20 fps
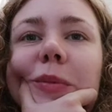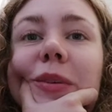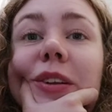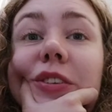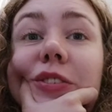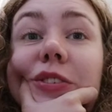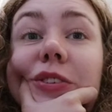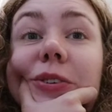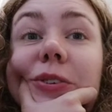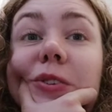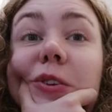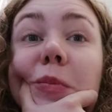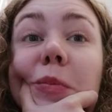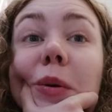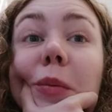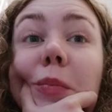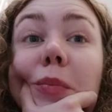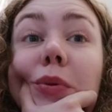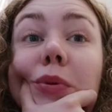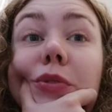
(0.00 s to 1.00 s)
I mean, it talks here
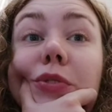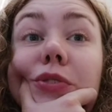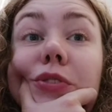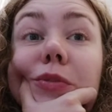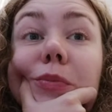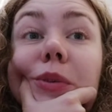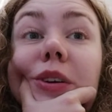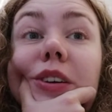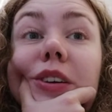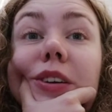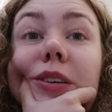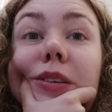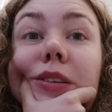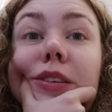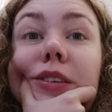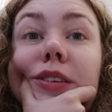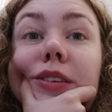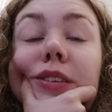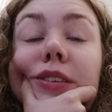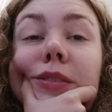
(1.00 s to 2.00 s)
about butchers
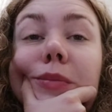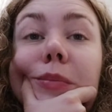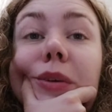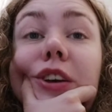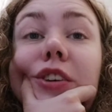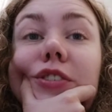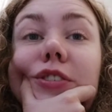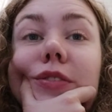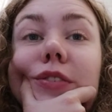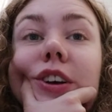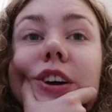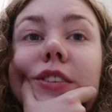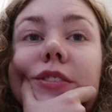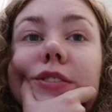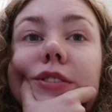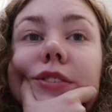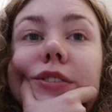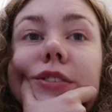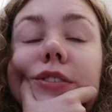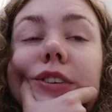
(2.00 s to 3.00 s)
making makeshift
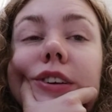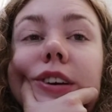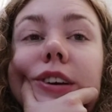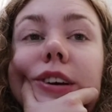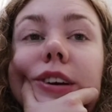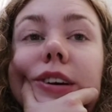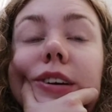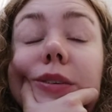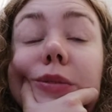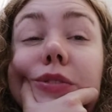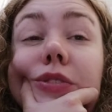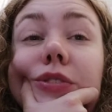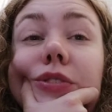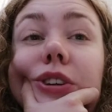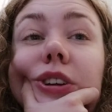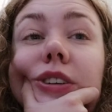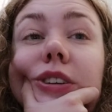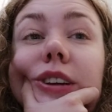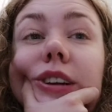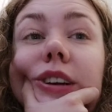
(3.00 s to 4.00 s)
candles out of
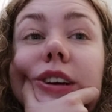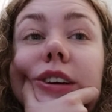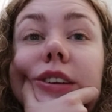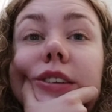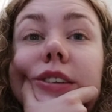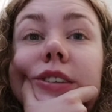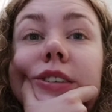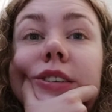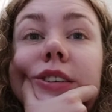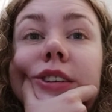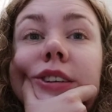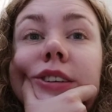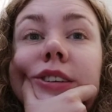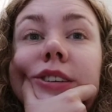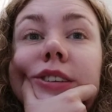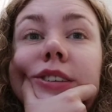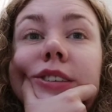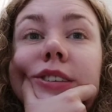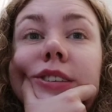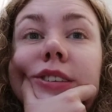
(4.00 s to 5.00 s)
string and lard.
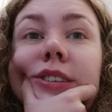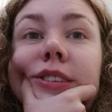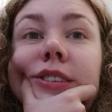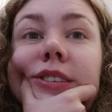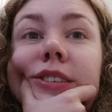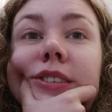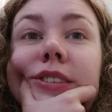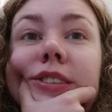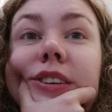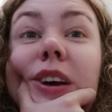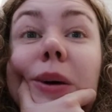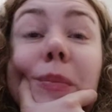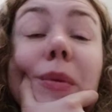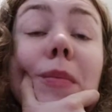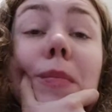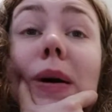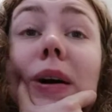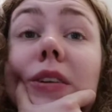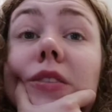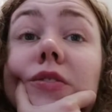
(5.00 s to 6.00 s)
I
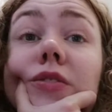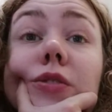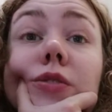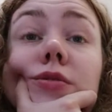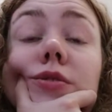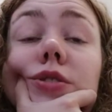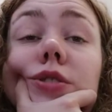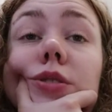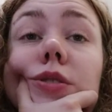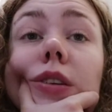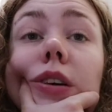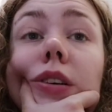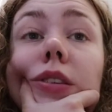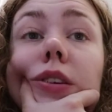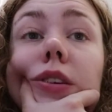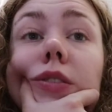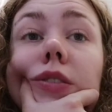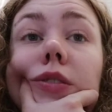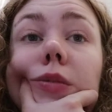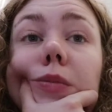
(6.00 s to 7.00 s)
mean, miners used to do that.
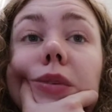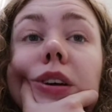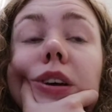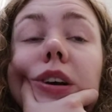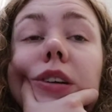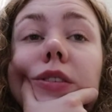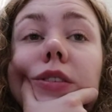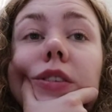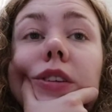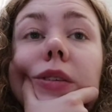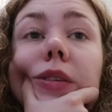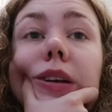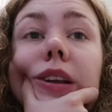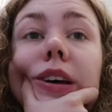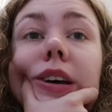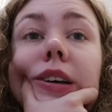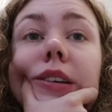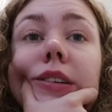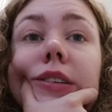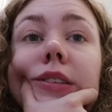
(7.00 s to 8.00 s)
They used to make candles out of
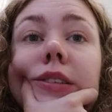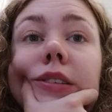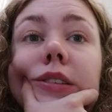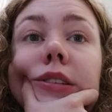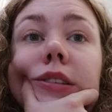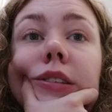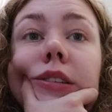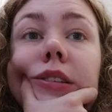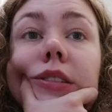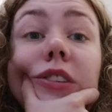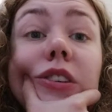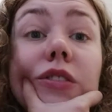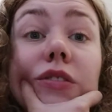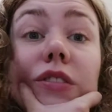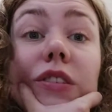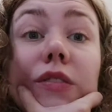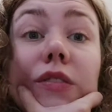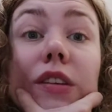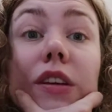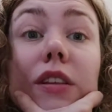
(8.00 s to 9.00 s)
lard. They used
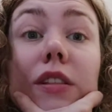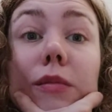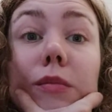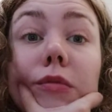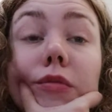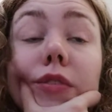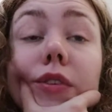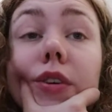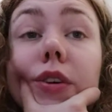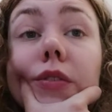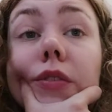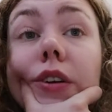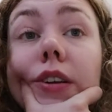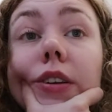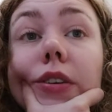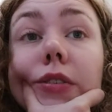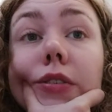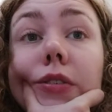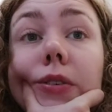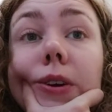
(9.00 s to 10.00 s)
to even eat them if they got
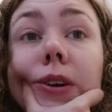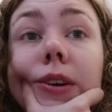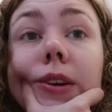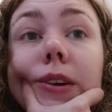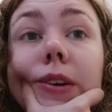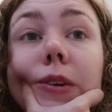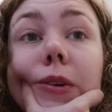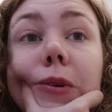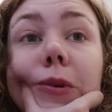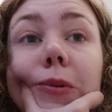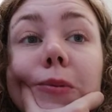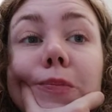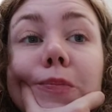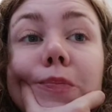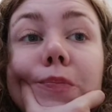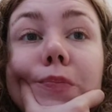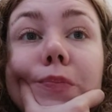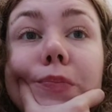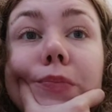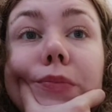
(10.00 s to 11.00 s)
really hungry.
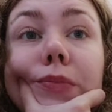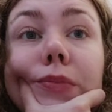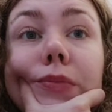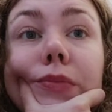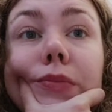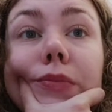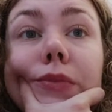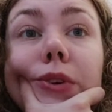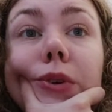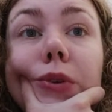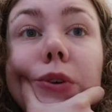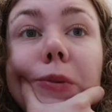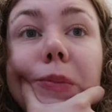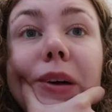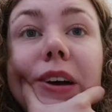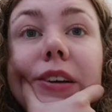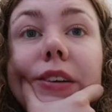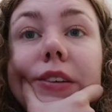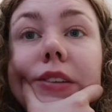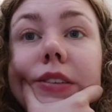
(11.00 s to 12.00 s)
Coal
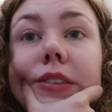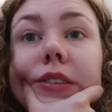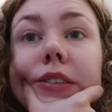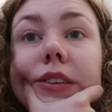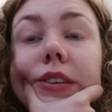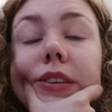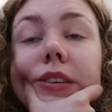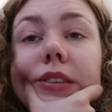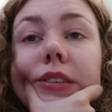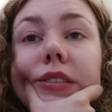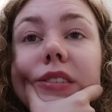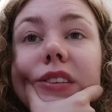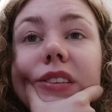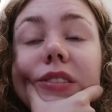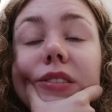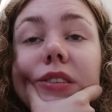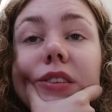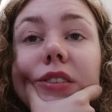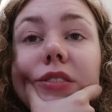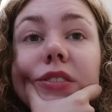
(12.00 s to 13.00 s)
miners, that is. I
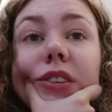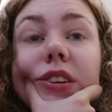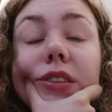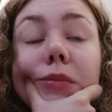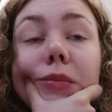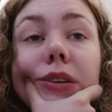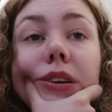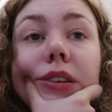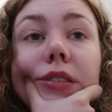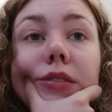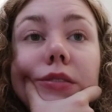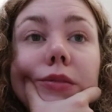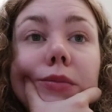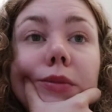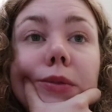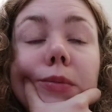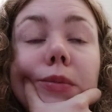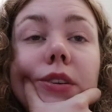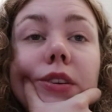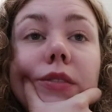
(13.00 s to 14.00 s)
think actually any miners,
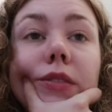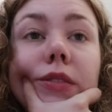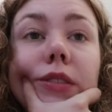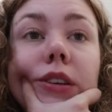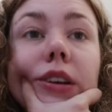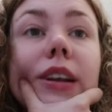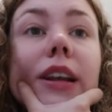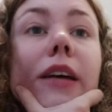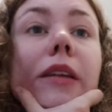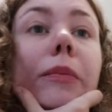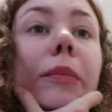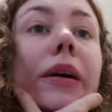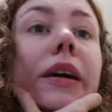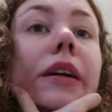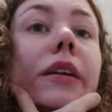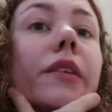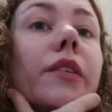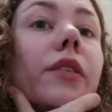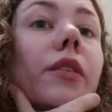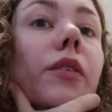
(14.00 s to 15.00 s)
probably even like lead
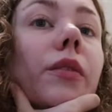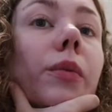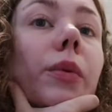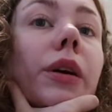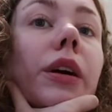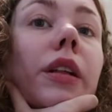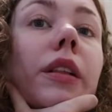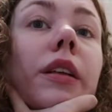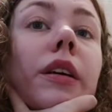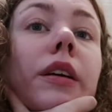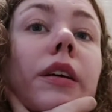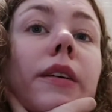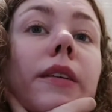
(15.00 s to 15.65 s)
miners as well.